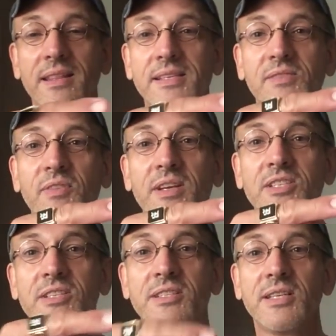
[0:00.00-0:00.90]
This
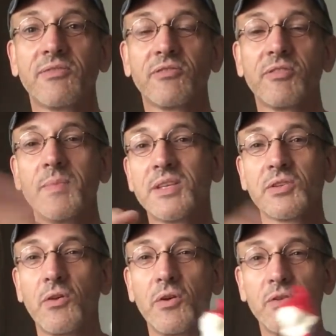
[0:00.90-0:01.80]
finish is different from this,
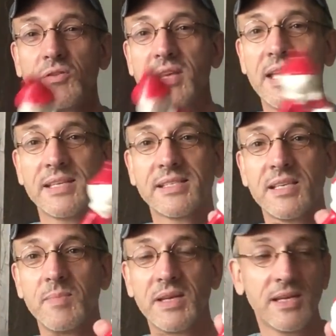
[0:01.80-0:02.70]
although you can't
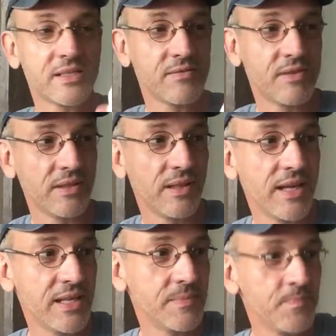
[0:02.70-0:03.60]
see because of the
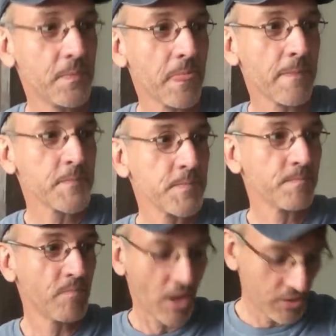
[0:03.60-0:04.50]
light.
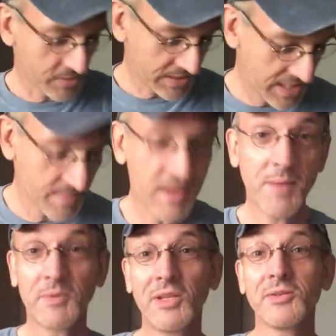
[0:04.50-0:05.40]
You'll see him
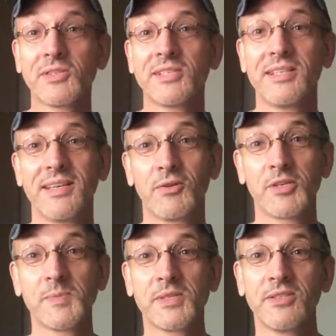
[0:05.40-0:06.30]
up close
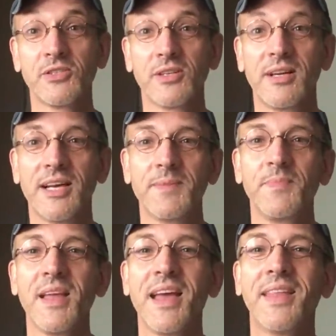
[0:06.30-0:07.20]
Christmas in July.
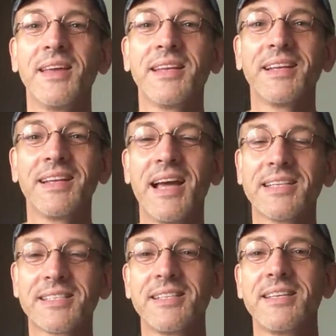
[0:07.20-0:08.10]
And then
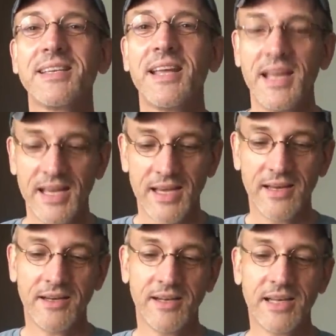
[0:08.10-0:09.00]
lastly,
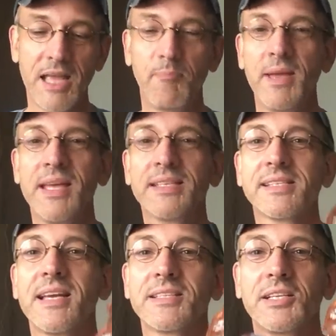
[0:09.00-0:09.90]
uh, a pink
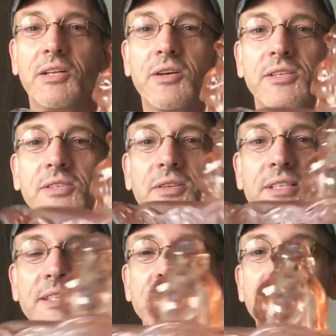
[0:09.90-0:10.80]
Santa Claus on a
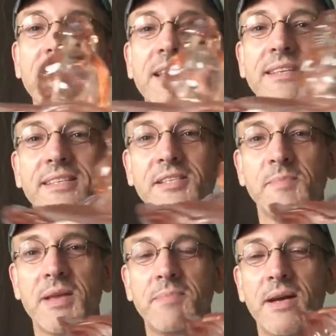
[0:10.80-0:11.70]
sleigh. This is
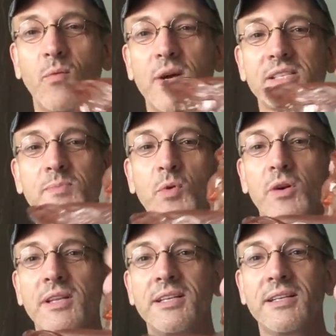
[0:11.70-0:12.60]
made by
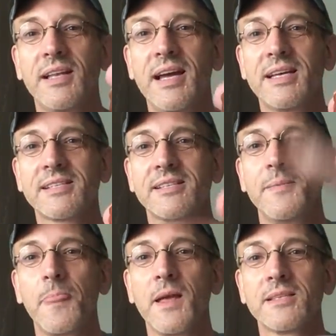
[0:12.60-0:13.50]
Westmoreland
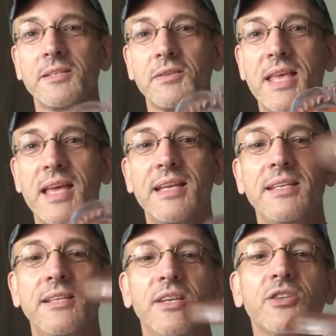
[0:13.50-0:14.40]
Glass. It's a little
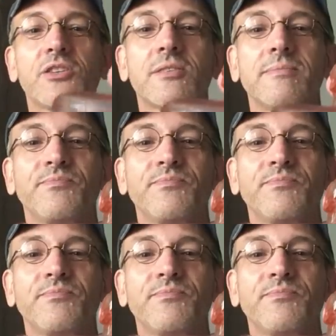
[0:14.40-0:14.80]
candy dish.